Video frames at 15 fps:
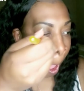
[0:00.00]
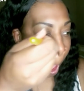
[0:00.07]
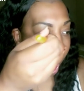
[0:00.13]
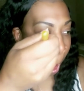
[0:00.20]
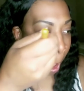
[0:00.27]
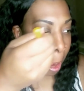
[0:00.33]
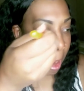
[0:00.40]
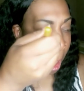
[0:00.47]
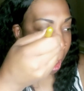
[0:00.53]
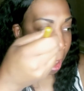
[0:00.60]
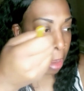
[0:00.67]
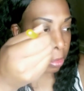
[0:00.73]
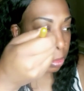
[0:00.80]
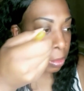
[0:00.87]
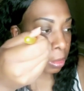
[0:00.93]
a
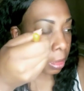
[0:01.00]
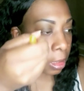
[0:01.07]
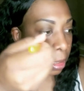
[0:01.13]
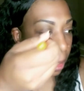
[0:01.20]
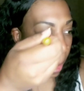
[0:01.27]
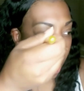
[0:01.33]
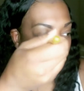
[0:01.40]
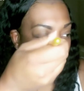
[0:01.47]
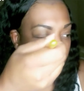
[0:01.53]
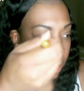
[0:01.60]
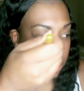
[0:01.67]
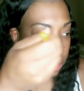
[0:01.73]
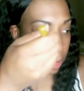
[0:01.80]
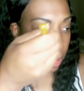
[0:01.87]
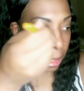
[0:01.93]
natural look
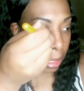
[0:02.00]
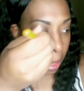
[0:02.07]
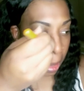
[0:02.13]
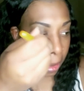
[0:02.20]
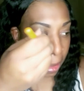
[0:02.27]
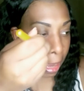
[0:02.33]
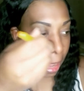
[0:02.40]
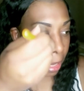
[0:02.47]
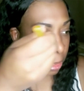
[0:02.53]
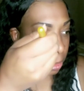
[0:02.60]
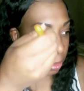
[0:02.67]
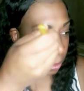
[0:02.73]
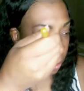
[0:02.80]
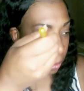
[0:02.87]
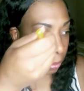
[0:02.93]
guys
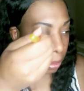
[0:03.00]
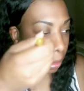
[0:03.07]
natural